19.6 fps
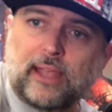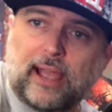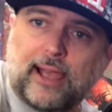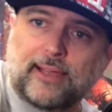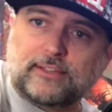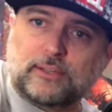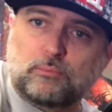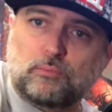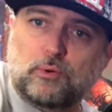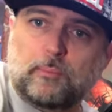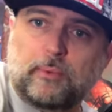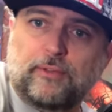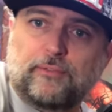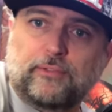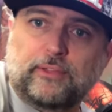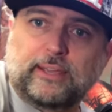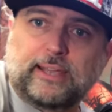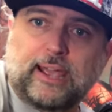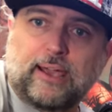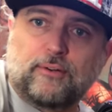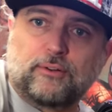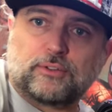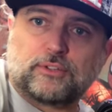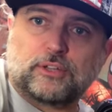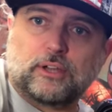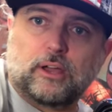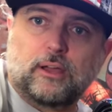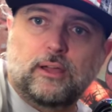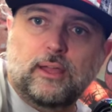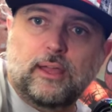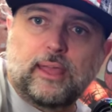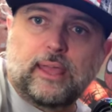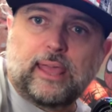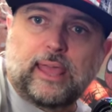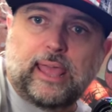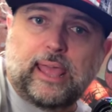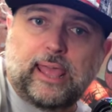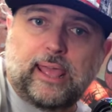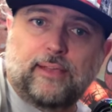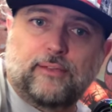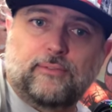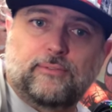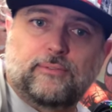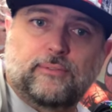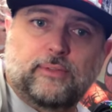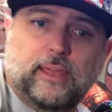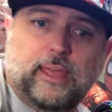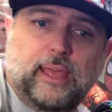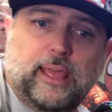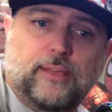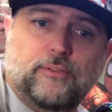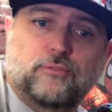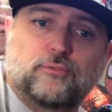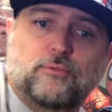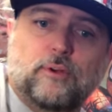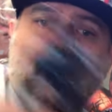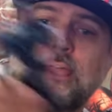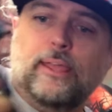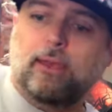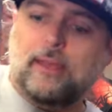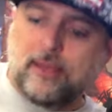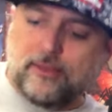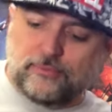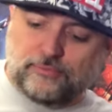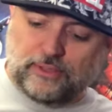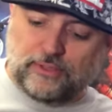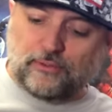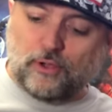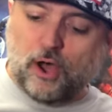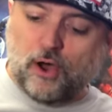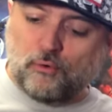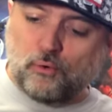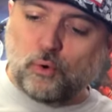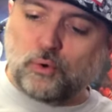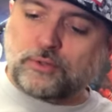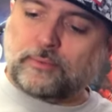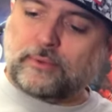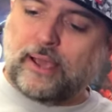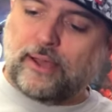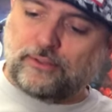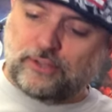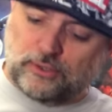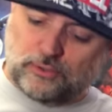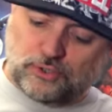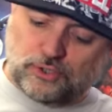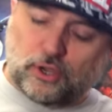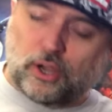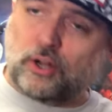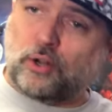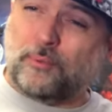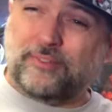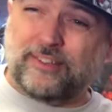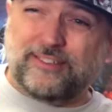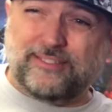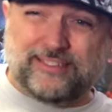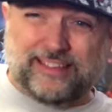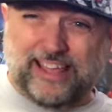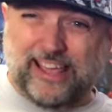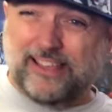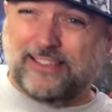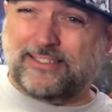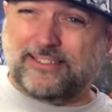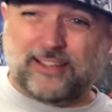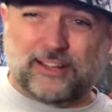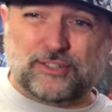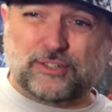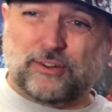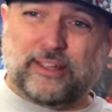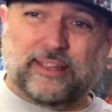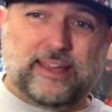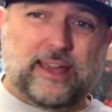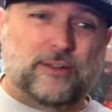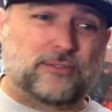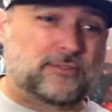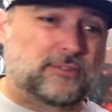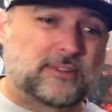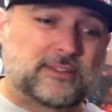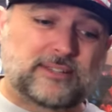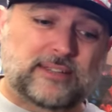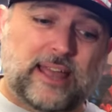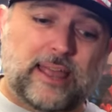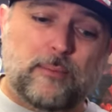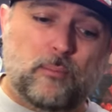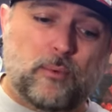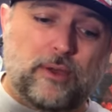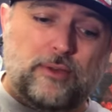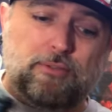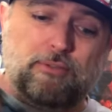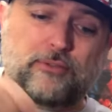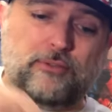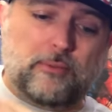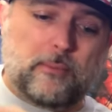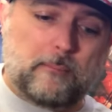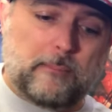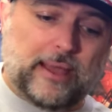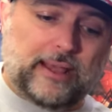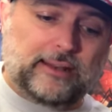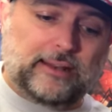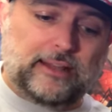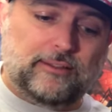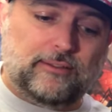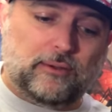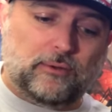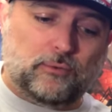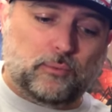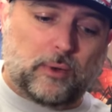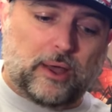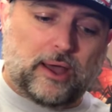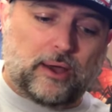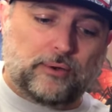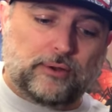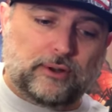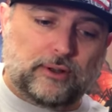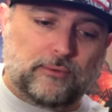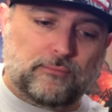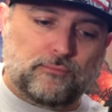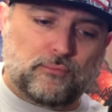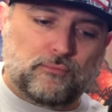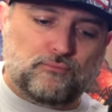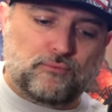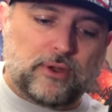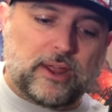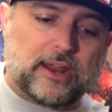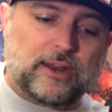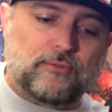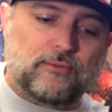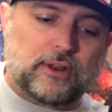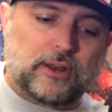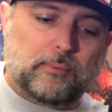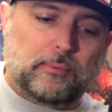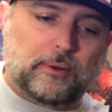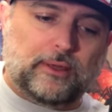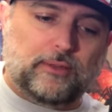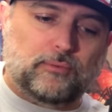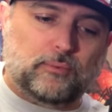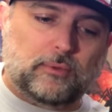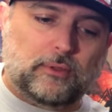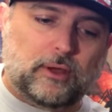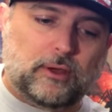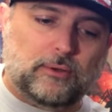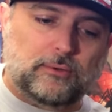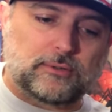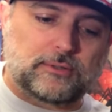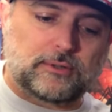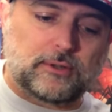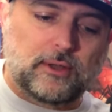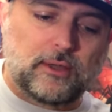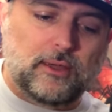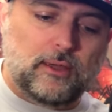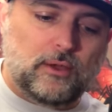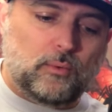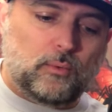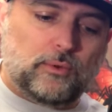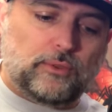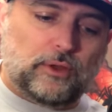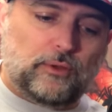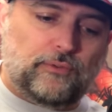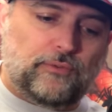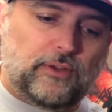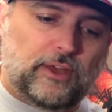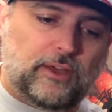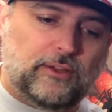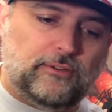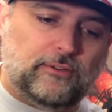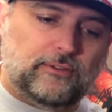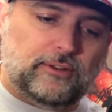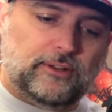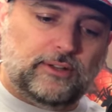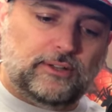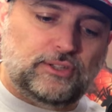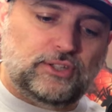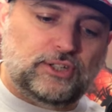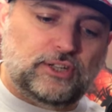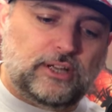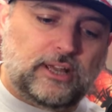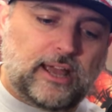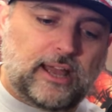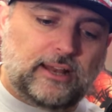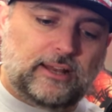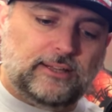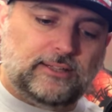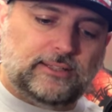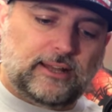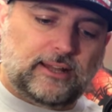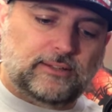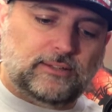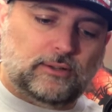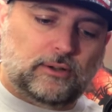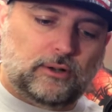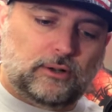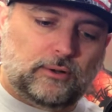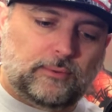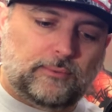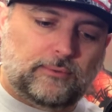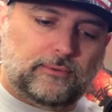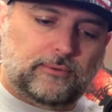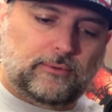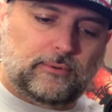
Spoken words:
as it would be for the character. It is great. These are awesome characters. You know, Cyclops is such a great character. The same with Magneto as well. You know, I'm really, really pleased with those figures. Just going to gently stand Cyclops